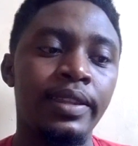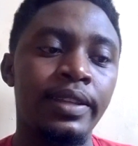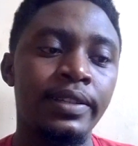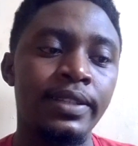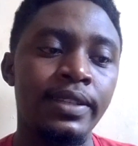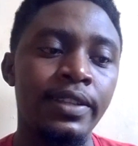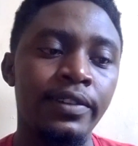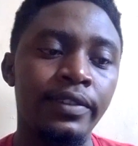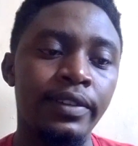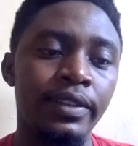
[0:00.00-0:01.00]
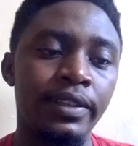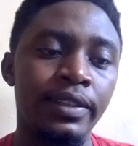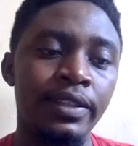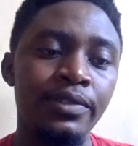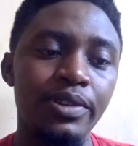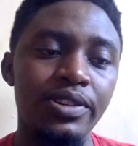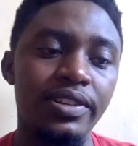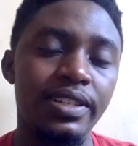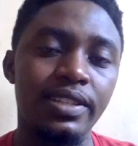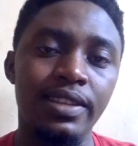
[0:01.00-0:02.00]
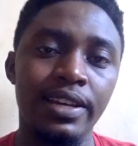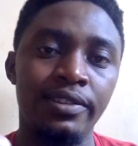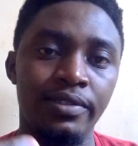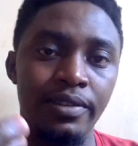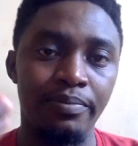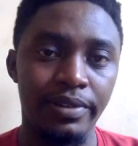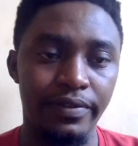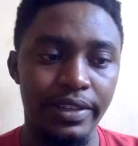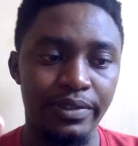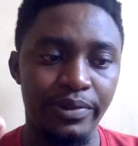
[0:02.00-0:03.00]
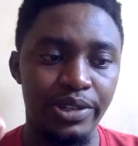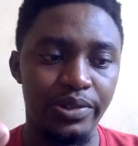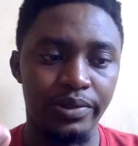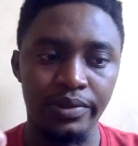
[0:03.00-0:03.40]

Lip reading: This question is tied to the previous question,